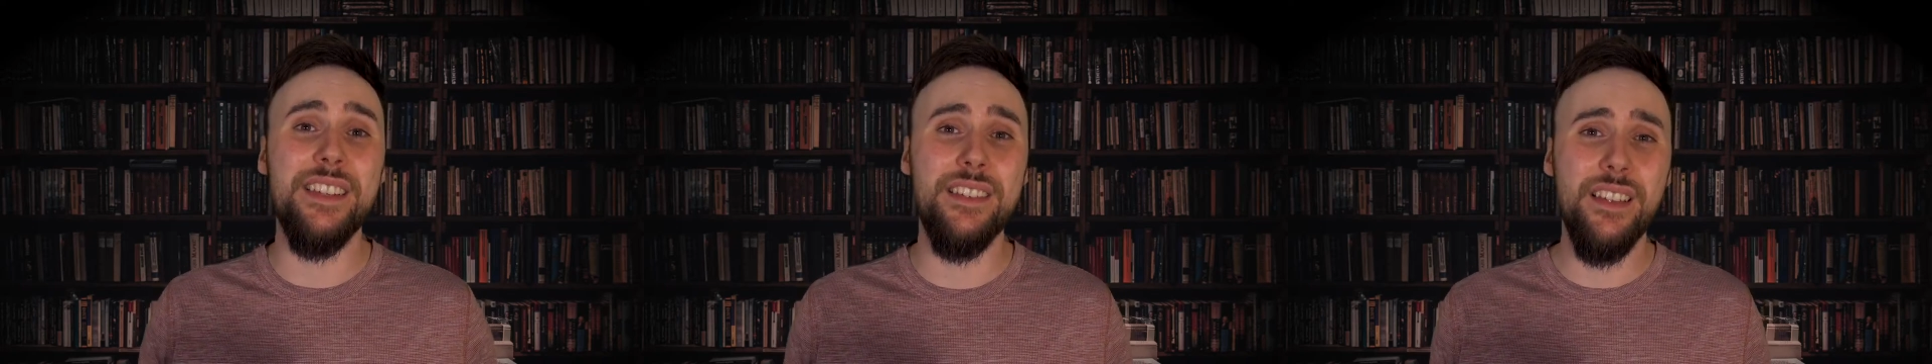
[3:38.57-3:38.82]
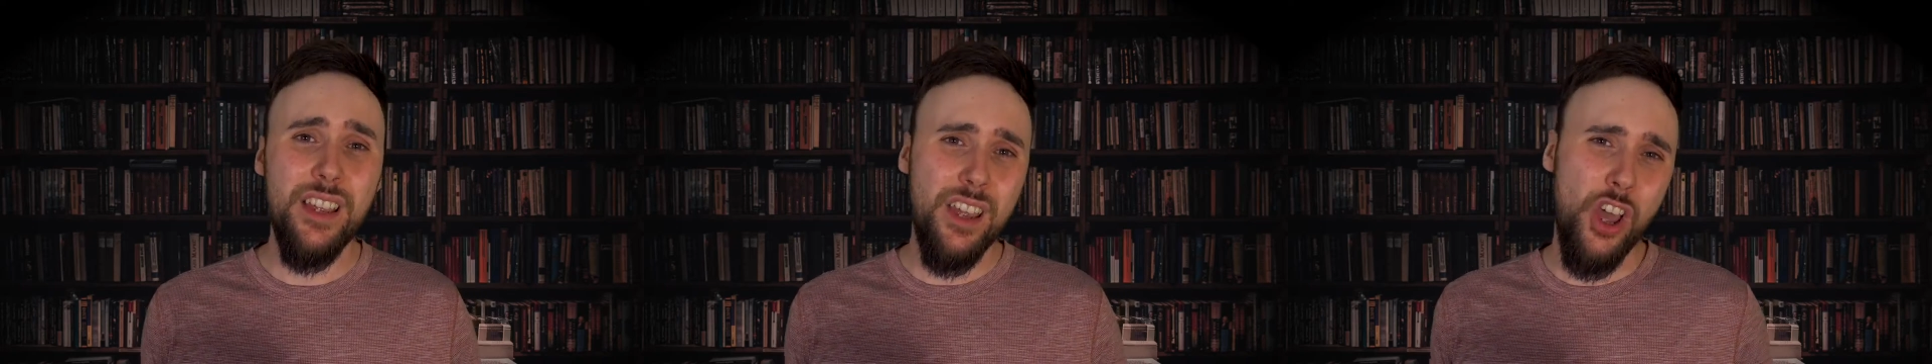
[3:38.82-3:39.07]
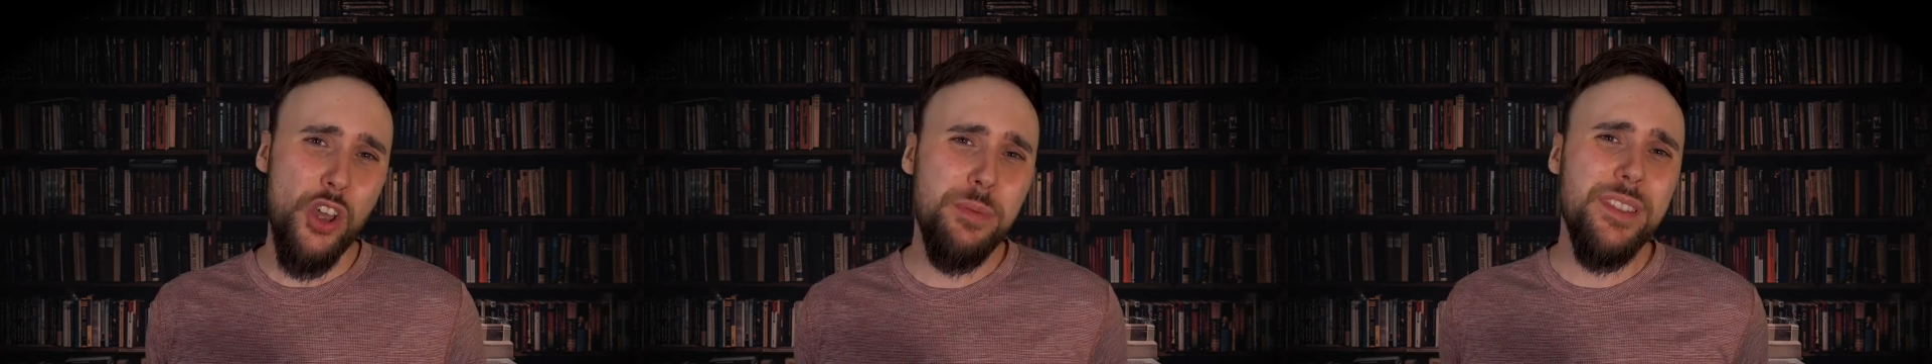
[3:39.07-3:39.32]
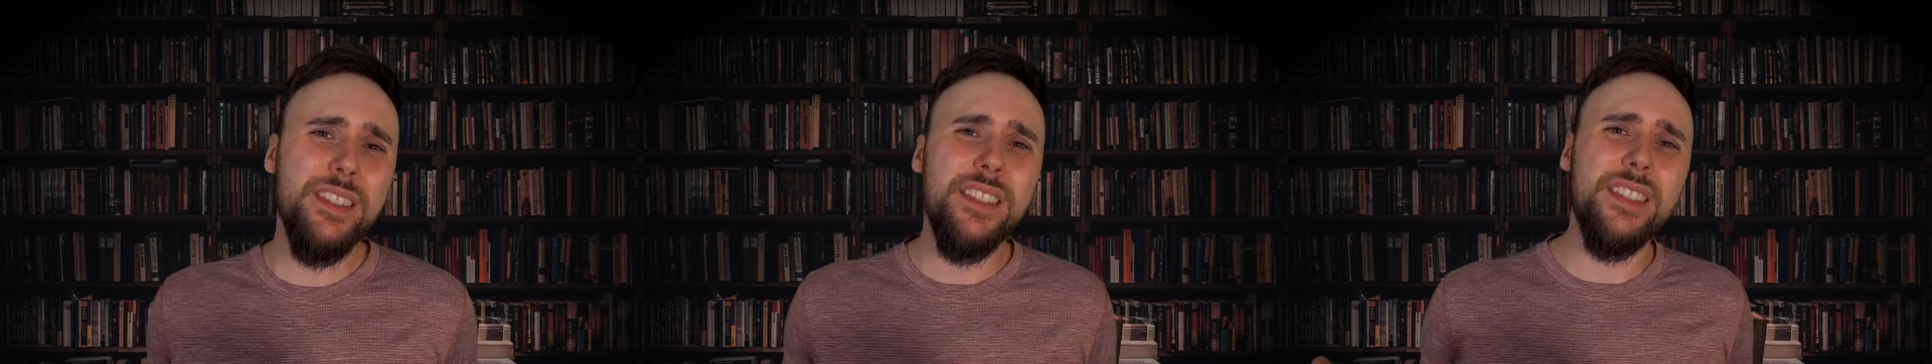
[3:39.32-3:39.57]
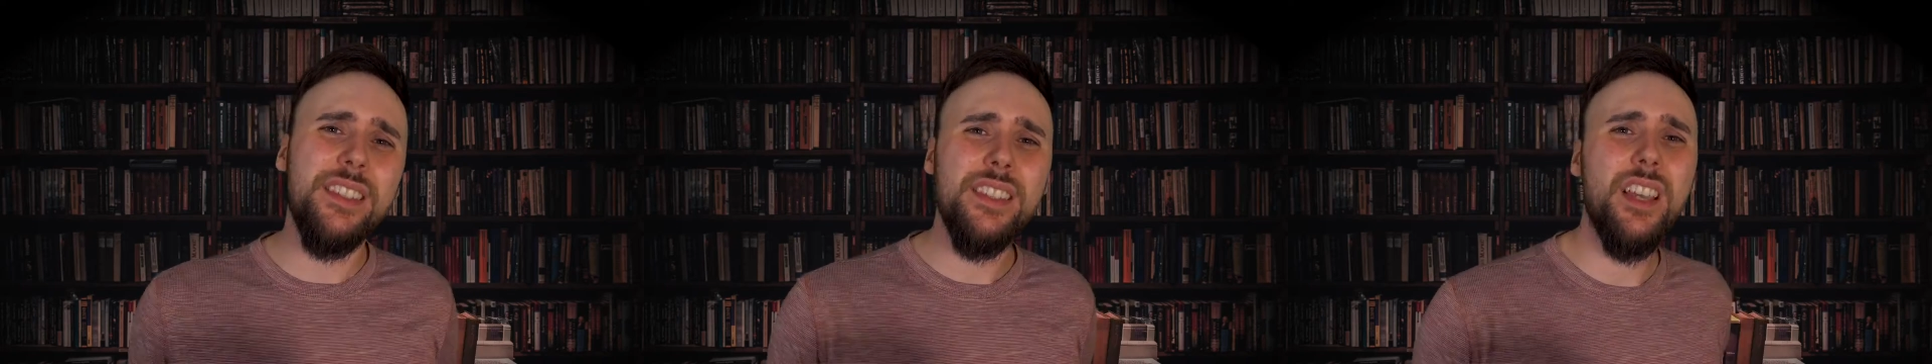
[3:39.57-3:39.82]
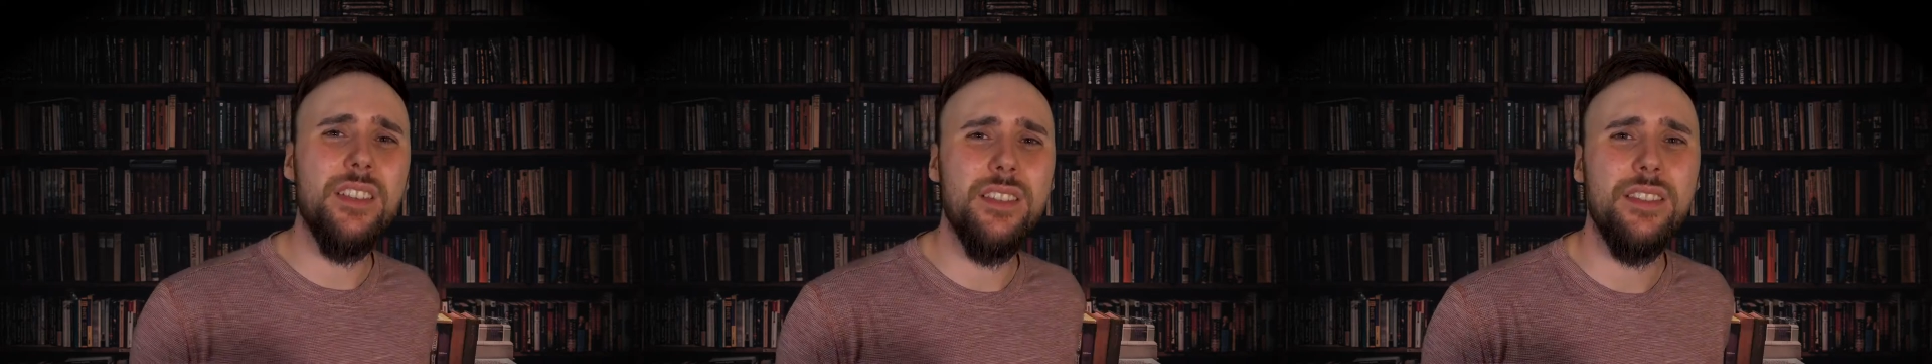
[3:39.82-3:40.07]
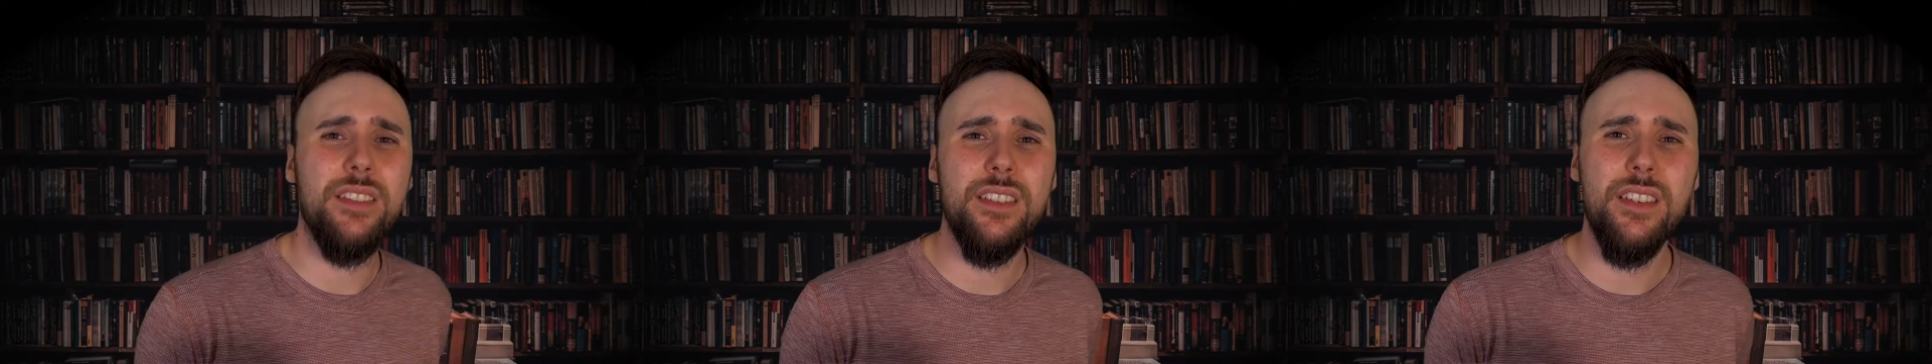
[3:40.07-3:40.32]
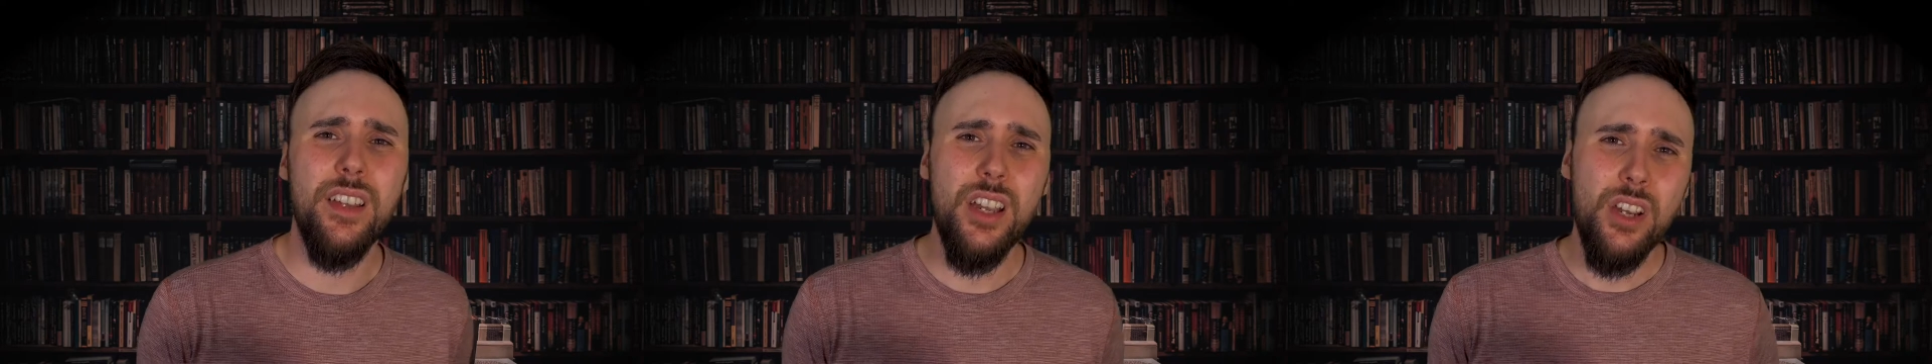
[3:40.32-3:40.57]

and hopes to discuss the